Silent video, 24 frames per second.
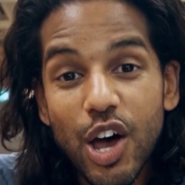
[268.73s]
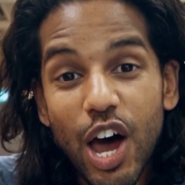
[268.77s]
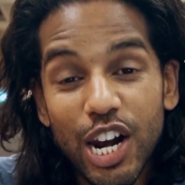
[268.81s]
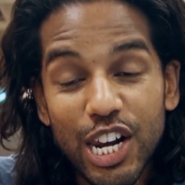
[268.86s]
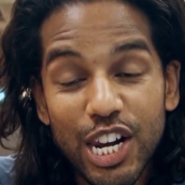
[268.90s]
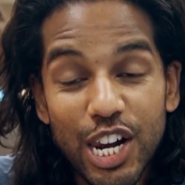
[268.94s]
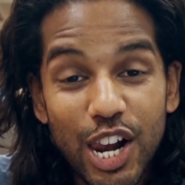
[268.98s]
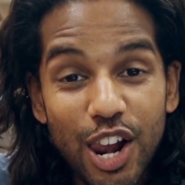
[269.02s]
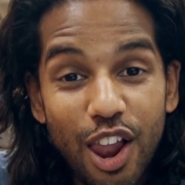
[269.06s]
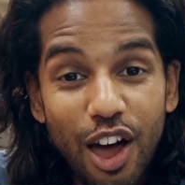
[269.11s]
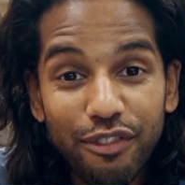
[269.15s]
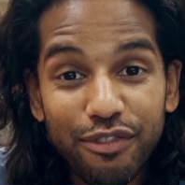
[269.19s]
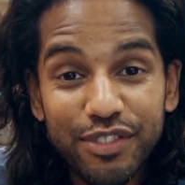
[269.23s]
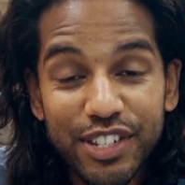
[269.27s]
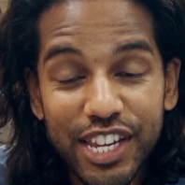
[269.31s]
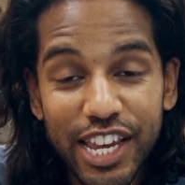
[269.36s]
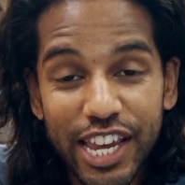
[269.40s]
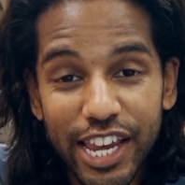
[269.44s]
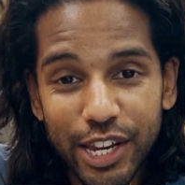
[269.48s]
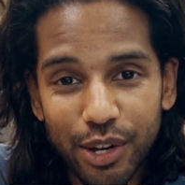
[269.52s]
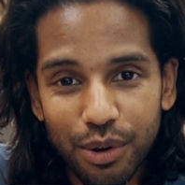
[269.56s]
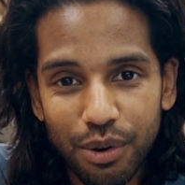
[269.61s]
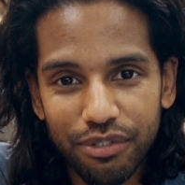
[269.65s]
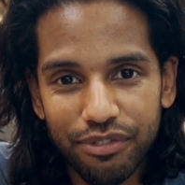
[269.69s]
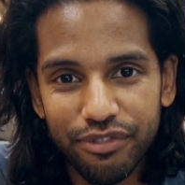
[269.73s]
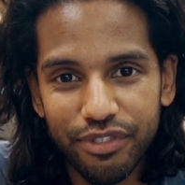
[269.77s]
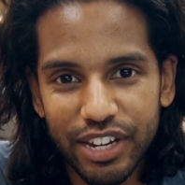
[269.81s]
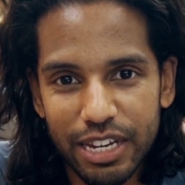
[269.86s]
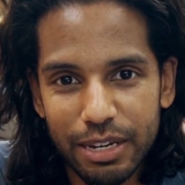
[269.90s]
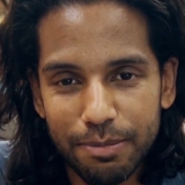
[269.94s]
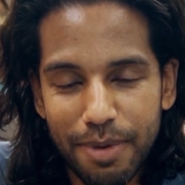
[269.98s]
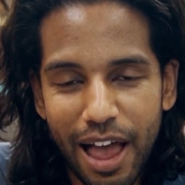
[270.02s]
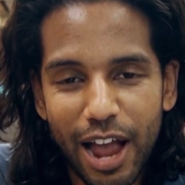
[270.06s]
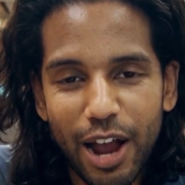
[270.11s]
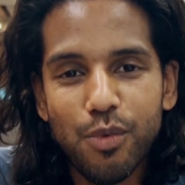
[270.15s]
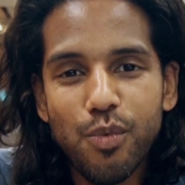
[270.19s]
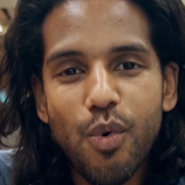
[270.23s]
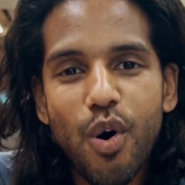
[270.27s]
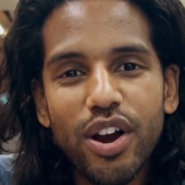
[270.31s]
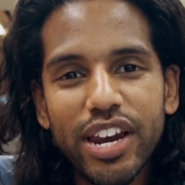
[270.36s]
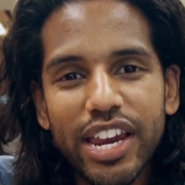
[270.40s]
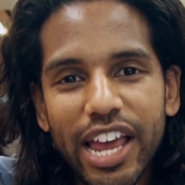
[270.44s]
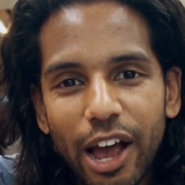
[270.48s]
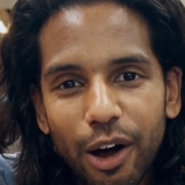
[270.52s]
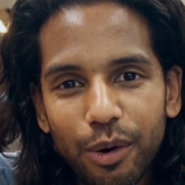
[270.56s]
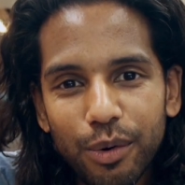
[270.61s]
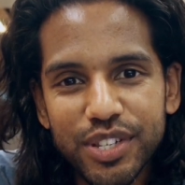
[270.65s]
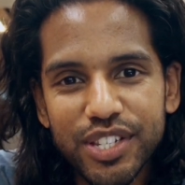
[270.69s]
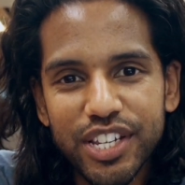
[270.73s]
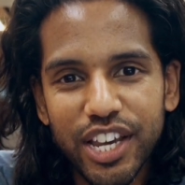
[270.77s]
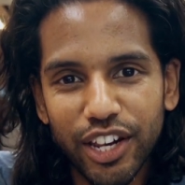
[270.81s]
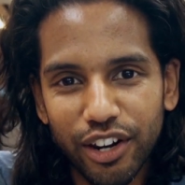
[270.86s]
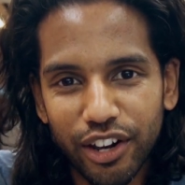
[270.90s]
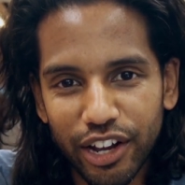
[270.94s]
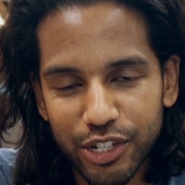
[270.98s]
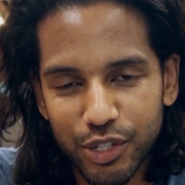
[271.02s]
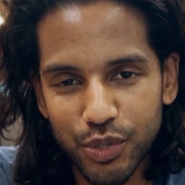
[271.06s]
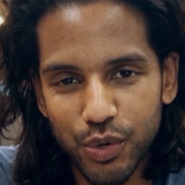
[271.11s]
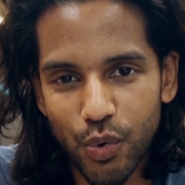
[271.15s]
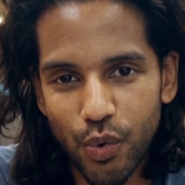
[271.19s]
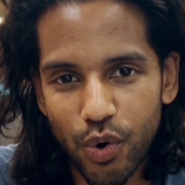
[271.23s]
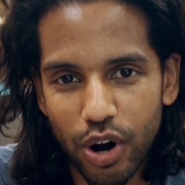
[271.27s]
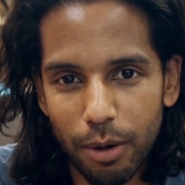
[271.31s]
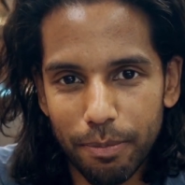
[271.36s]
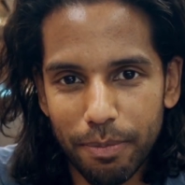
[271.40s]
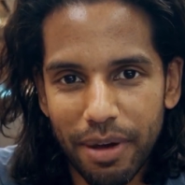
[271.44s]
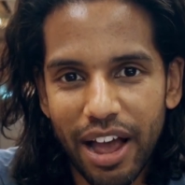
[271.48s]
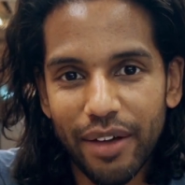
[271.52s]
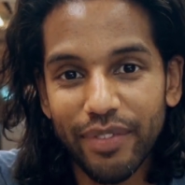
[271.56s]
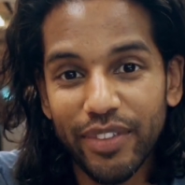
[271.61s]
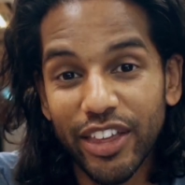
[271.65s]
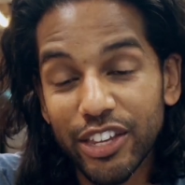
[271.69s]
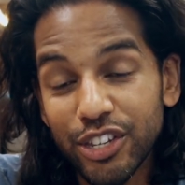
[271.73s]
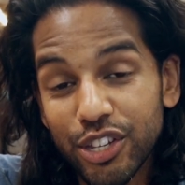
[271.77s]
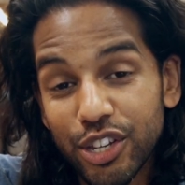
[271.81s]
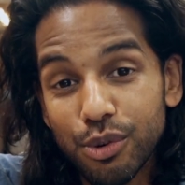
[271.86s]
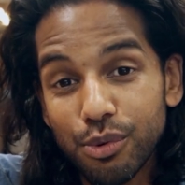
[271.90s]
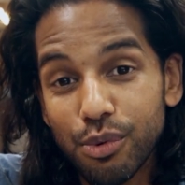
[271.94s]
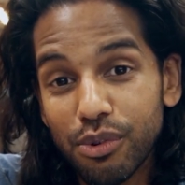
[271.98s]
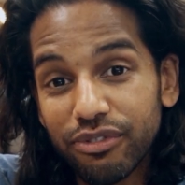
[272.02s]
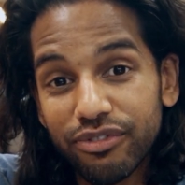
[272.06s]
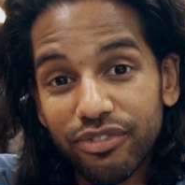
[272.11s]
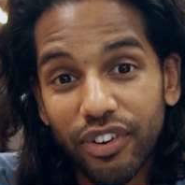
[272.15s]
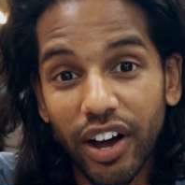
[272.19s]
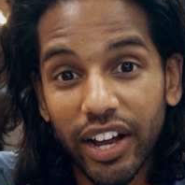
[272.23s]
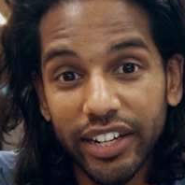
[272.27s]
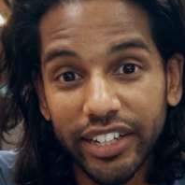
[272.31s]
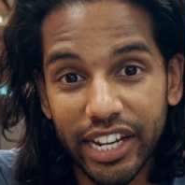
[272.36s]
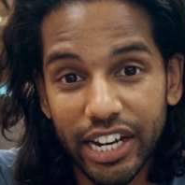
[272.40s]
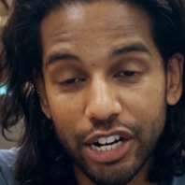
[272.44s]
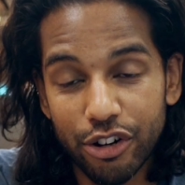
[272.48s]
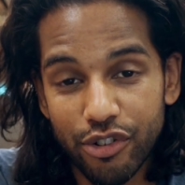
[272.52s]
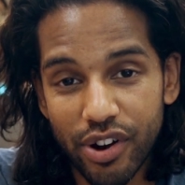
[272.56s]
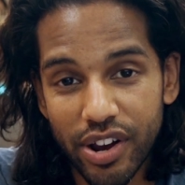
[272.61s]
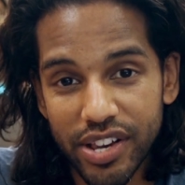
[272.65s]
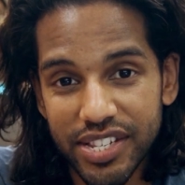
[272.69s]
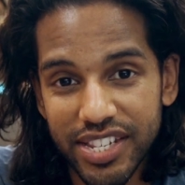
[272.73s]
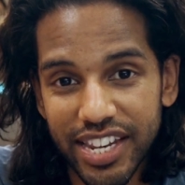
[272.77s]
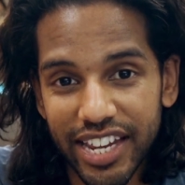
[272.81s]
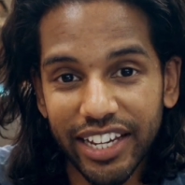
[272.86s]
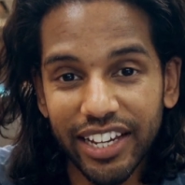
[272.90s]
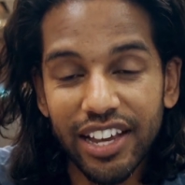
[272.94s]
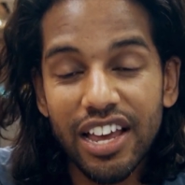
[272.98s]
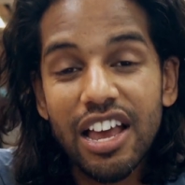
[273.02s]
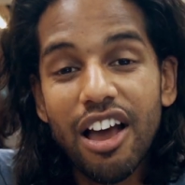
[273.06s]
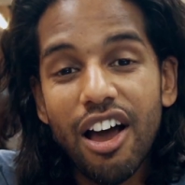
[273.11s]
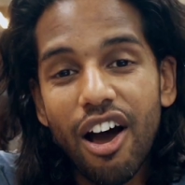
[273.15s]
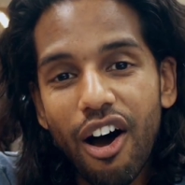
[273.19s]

I'd love to hear your feedback. What else can I talk about that you will find interesting?